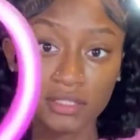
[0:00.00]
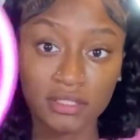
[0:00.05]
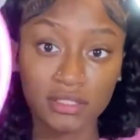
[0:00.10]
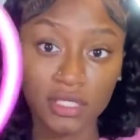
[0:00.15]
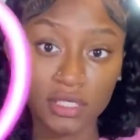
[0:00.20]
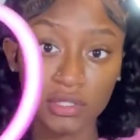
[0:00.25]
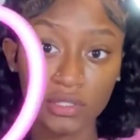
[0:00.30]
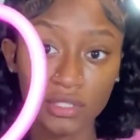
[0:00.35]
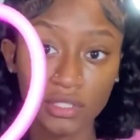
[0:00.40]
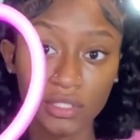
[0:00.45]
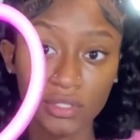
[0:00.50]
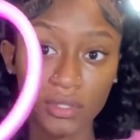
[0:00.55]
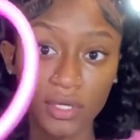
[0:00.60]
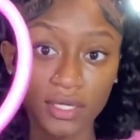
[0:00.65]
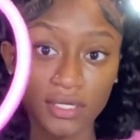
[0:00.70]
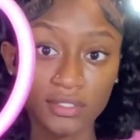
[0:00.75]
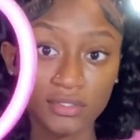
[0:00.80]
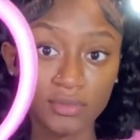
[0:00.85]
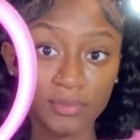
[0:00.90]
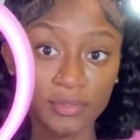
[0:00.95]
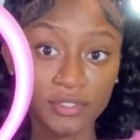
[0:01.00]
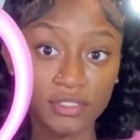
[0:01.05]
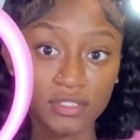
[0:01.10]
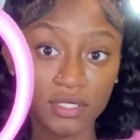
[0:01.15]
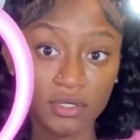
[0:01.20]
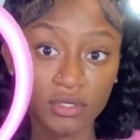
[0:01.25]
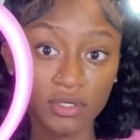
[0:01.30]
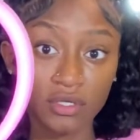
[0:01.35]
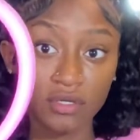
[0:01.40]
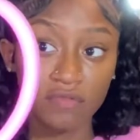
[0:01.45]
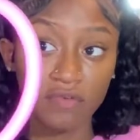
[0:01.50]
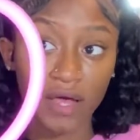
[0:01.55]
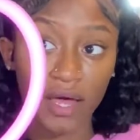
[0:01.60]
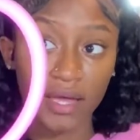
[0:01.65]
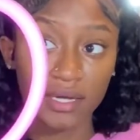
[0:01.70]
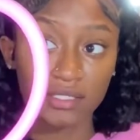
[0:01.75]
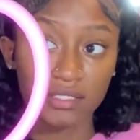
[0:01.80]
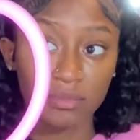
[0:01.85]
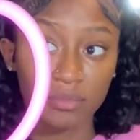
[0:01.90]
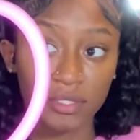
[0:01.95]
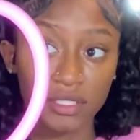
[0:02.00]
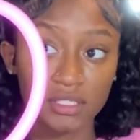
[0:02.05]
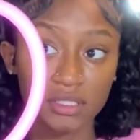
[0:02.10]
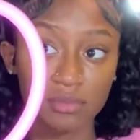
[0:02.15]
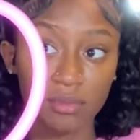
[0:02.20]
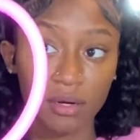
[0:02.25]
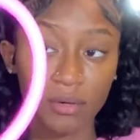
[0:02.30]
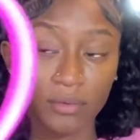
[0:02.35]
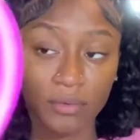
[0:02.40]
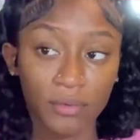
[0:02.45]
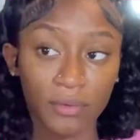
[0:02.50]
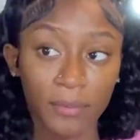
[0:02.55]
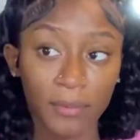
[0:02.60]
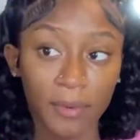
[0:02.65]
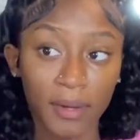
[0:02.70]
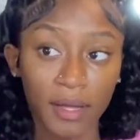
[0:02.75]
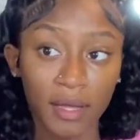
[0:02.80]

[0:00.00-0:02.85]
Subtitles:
So cute. And this would be so cute if I added some pink to my room.